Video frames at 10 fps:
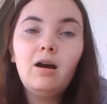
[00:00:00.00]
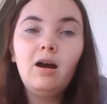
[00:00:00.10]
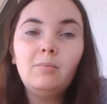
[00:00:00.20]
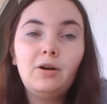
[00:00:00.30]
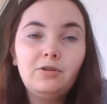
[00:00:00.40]

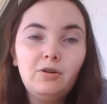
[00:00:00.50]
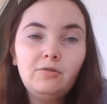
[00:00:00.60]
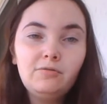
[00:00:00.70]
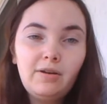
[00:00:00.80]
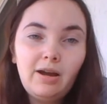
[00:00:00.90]
Our
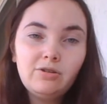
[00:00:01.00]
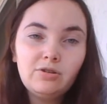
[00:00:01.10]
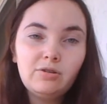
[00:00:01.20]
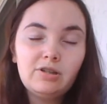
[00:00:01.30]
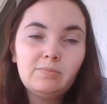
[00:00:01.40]
known
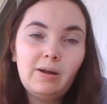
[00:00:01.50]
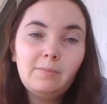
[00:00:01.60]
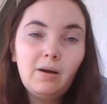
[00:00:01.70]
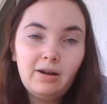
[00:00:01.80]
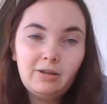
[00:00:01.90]
factor is my
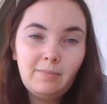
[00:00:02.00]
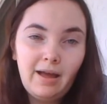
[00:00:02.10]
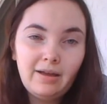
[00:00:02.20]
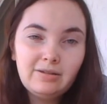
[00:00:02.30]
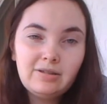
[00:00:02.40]
body
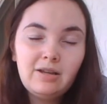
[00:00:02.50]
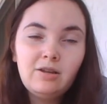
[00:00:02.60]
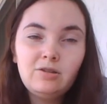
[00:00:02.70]
mass.